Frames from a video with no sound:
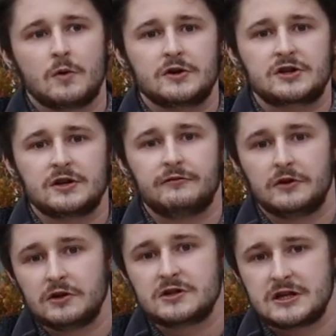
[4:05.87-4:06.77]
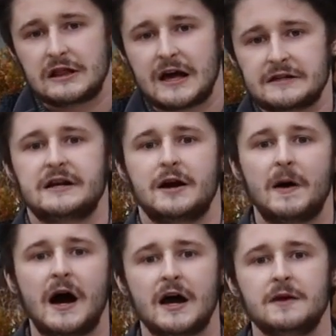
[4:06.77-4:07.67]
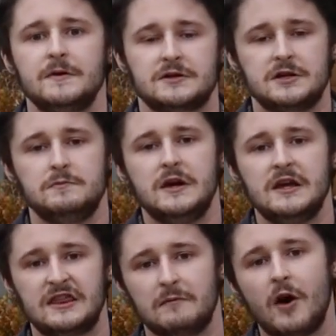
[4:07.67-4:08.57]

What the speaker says: which if you didn't see the last time, I basically made the